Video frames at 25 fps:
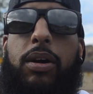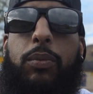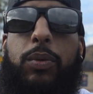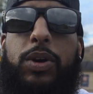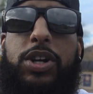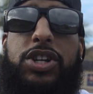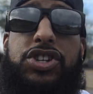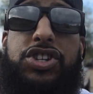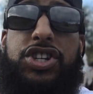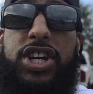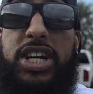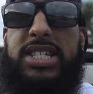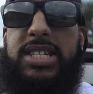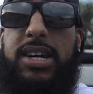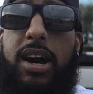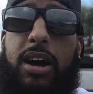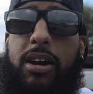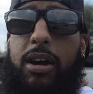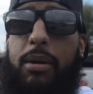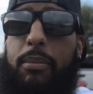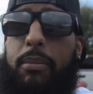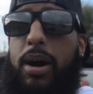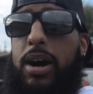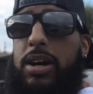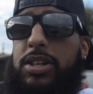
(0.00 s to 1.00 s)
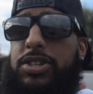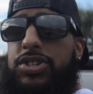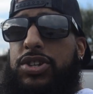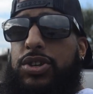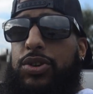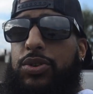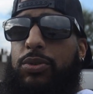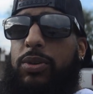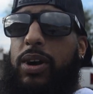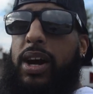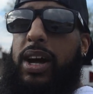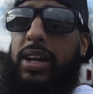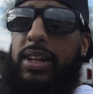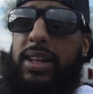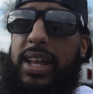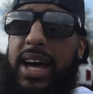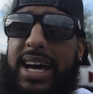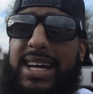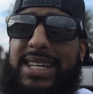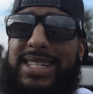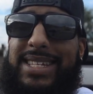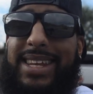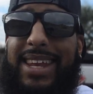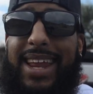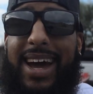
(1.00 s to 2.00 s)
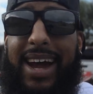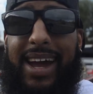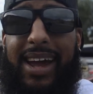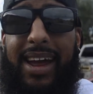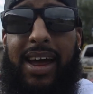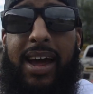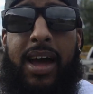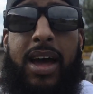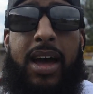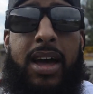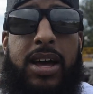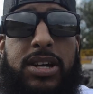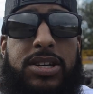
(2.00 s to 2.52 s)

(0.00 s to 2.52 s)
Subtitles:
We just got our monsoon rain last night.